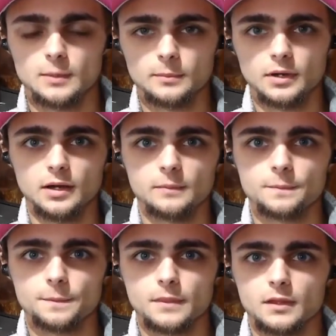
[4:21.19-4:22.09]
But
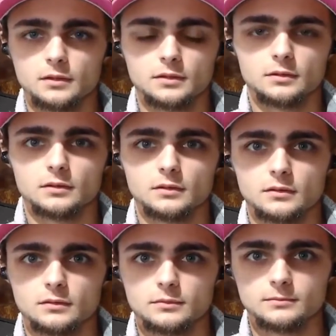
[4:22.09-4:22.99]

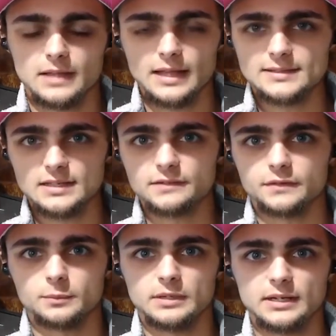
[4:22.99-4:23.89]
that's it
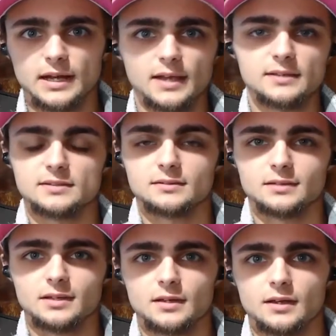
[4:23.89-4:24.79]
for me, guys.
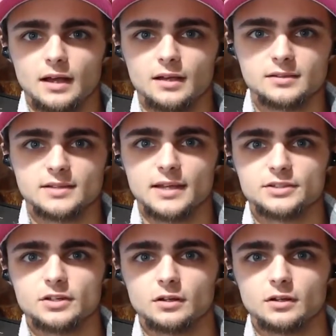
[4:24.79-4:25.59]
I'll catch y'all